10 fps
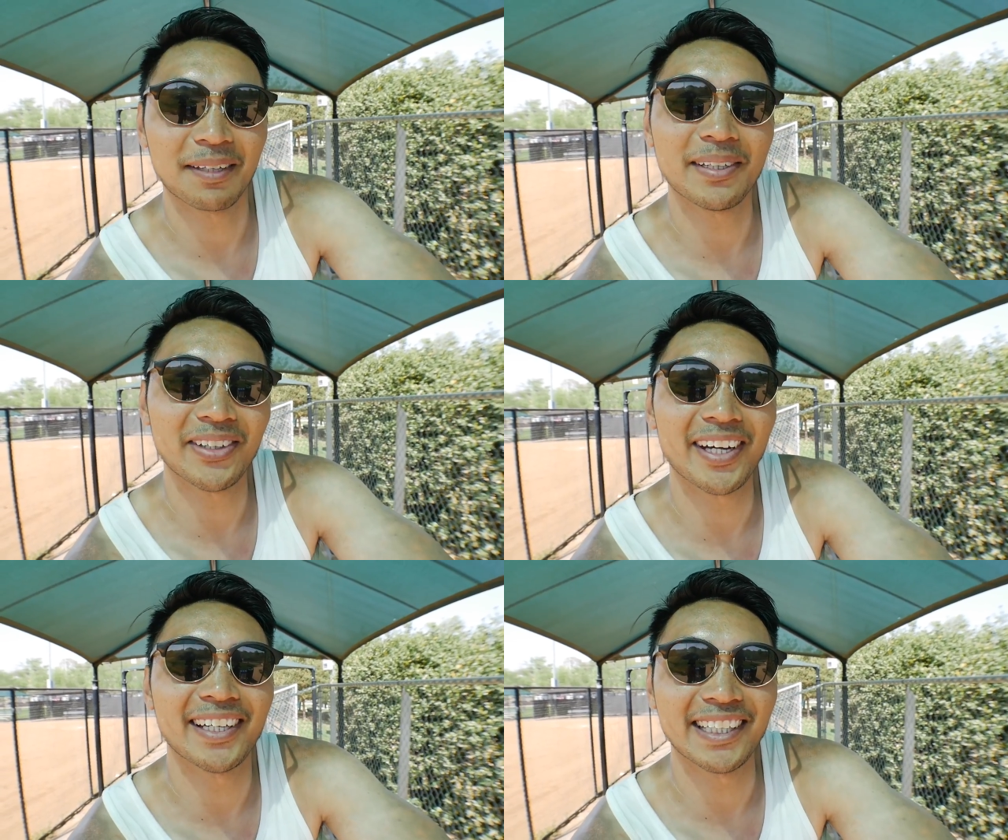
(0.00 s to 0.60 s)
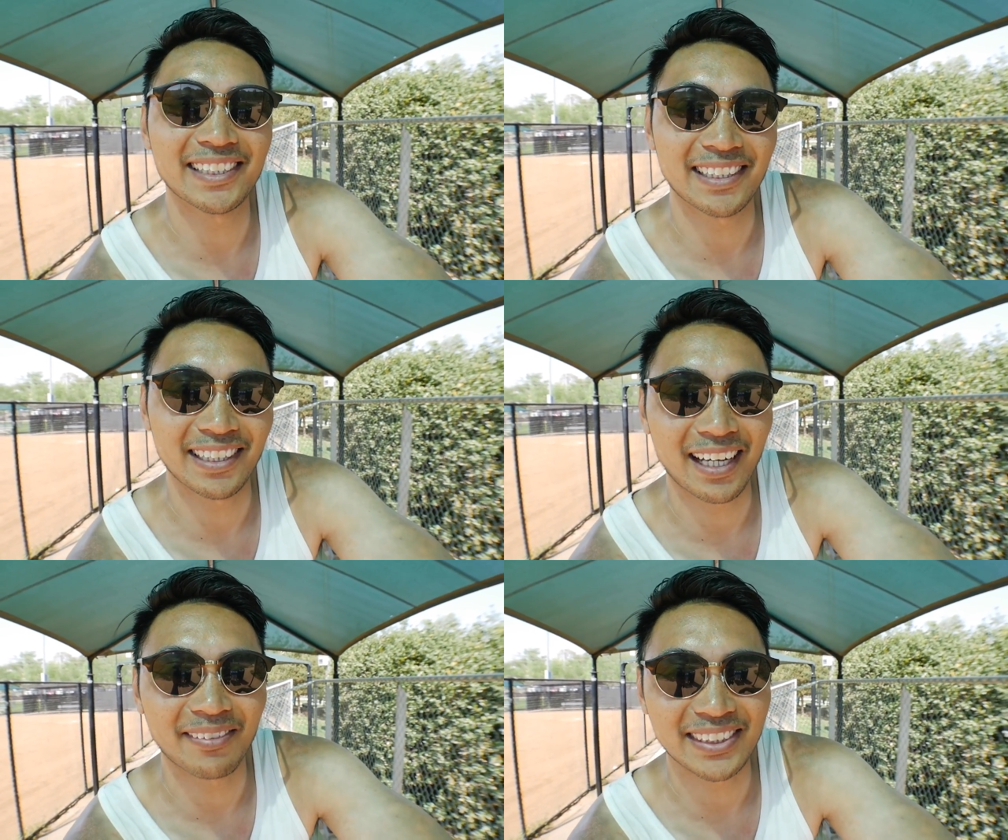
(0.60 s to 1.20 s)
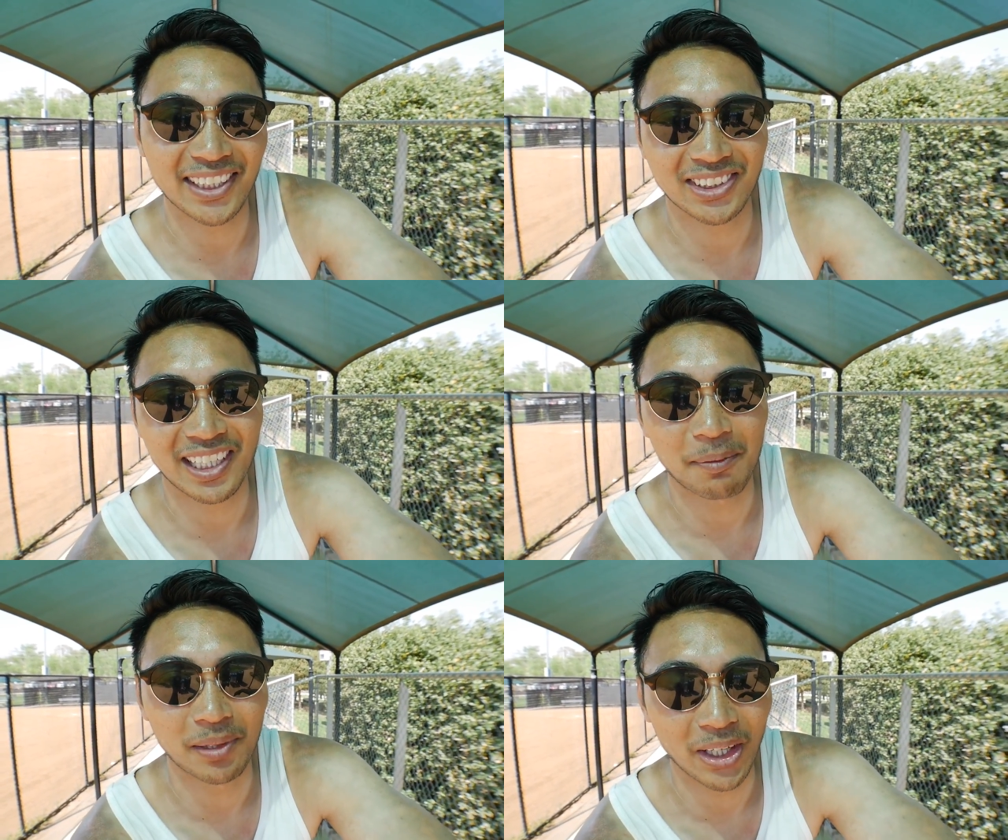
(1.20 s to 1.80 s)
Let me know your ideas in the comment section
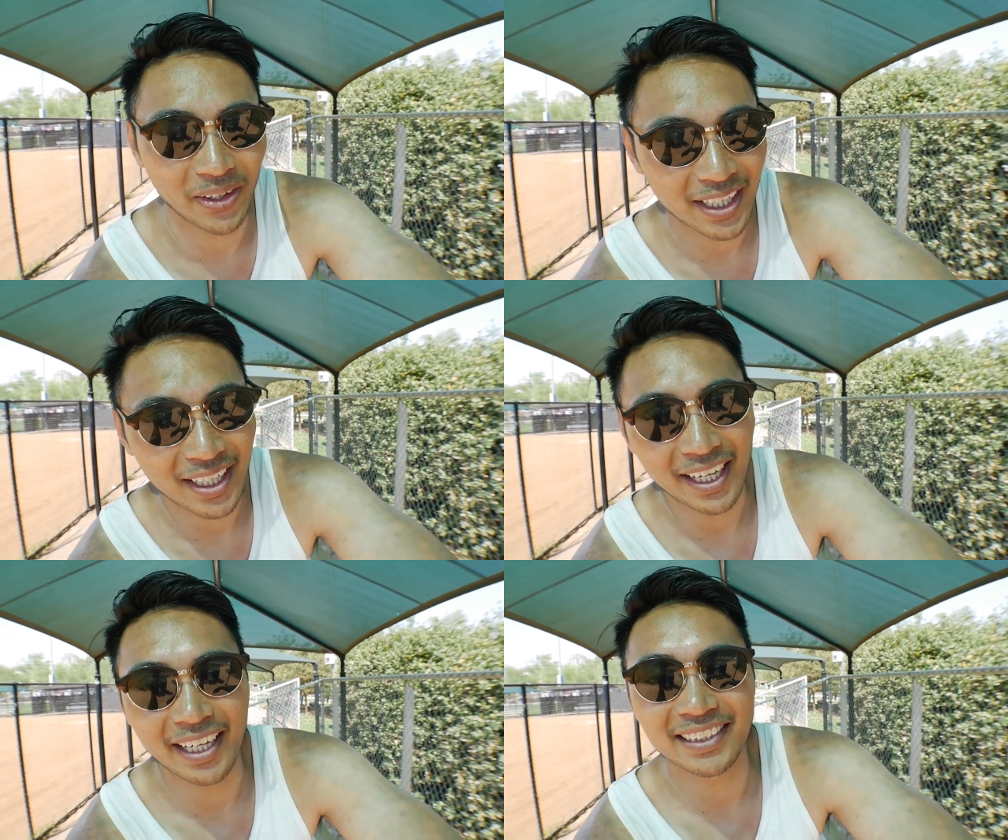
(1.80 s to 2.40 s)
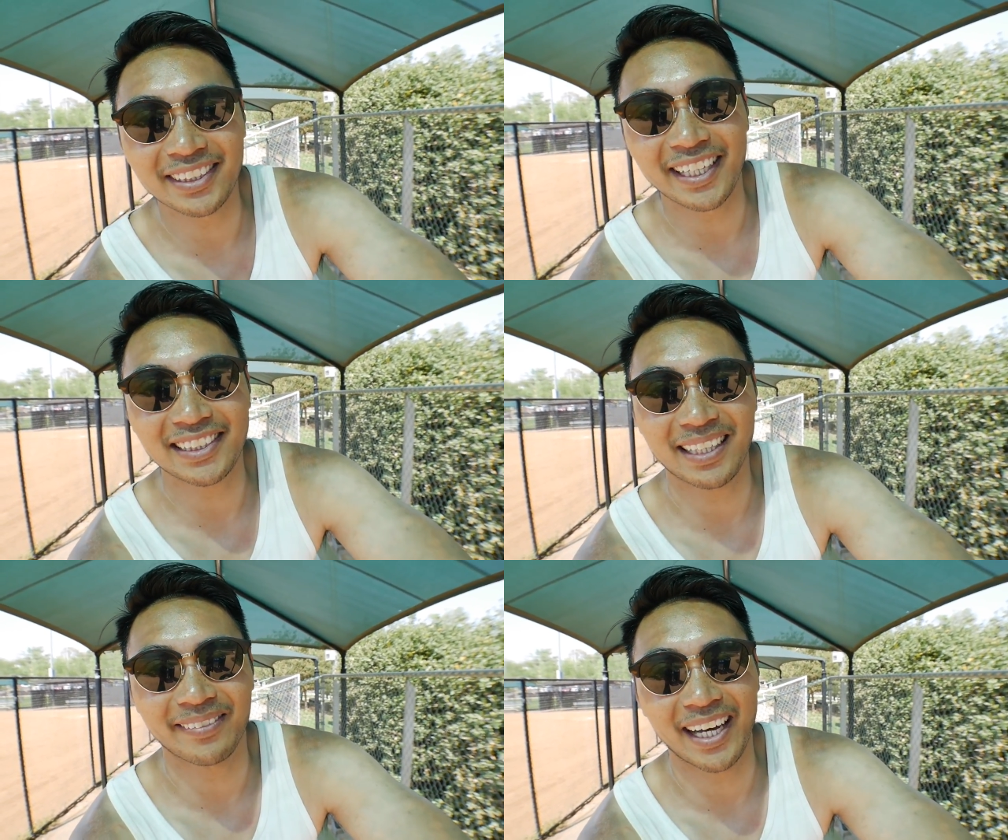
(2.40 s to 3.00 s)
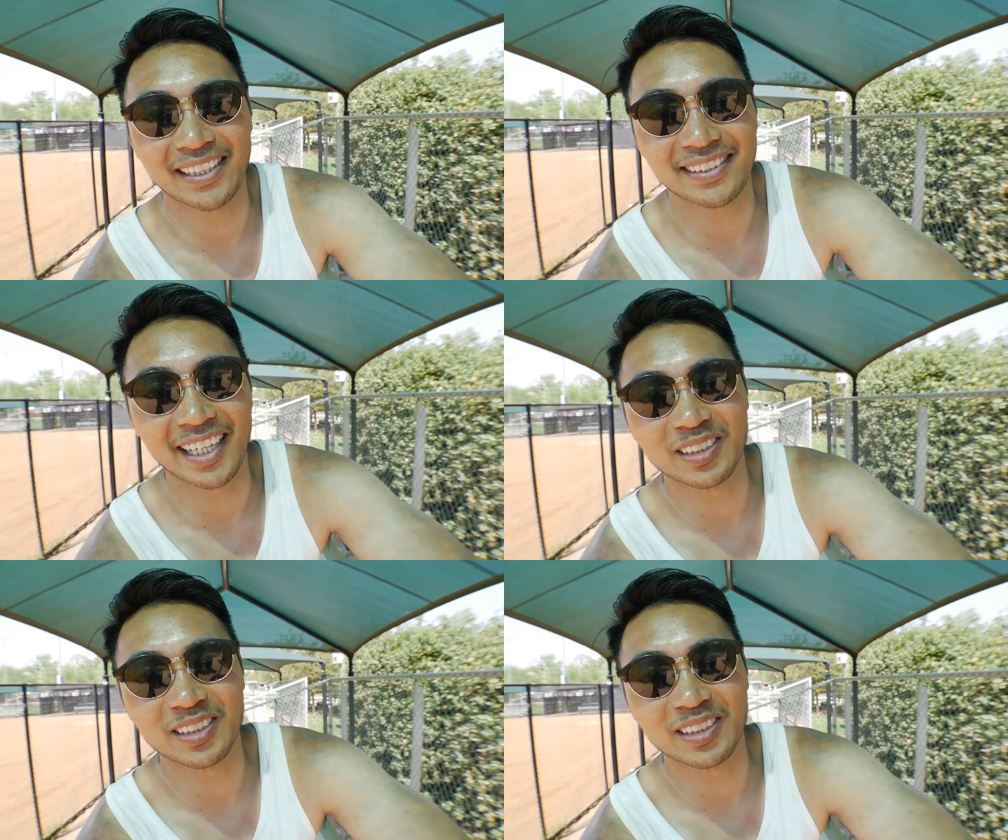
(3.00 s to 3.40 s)
down below. And until next time, guys, stay